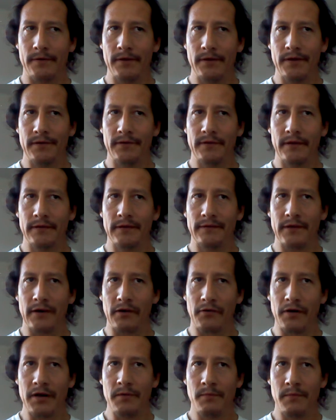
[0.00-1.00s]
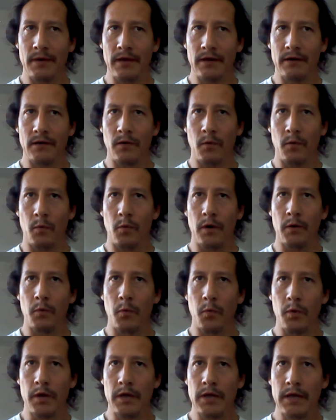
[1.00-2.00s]
is a disagreement
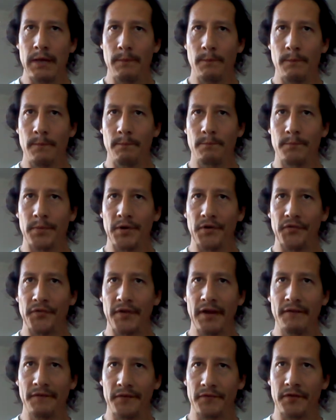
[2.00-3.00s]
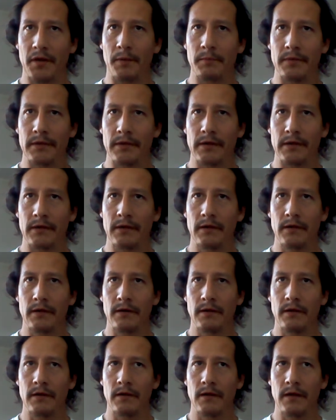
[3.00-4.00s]
when we perceive something
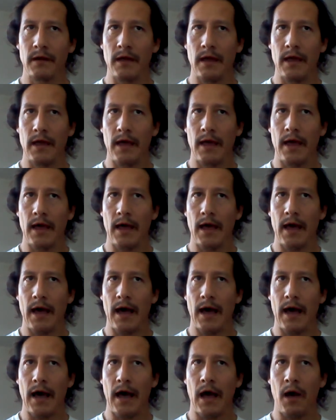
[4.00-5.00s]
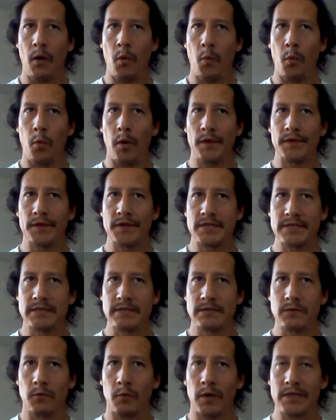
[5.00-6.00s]
and
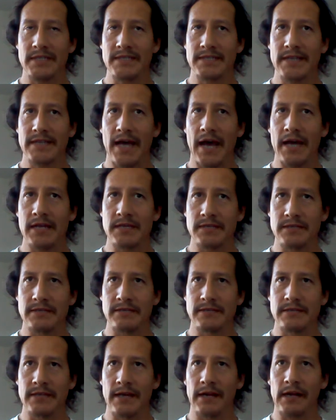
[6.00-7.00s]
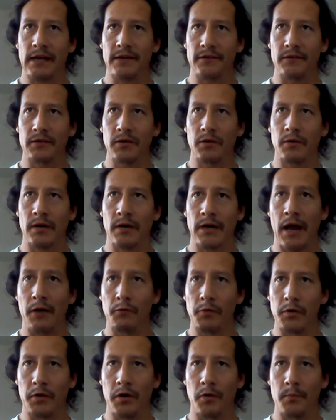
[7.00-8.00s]
what science is letting us know, and I
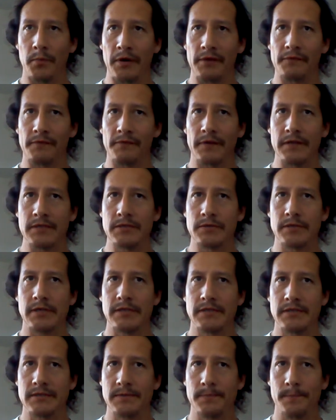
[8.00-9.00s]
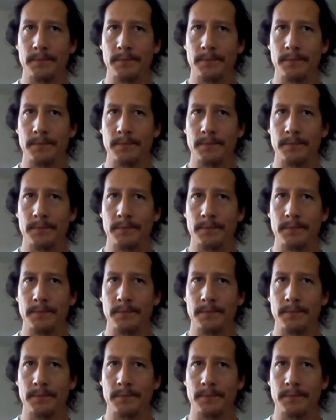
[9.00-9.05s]
will go briefly into this.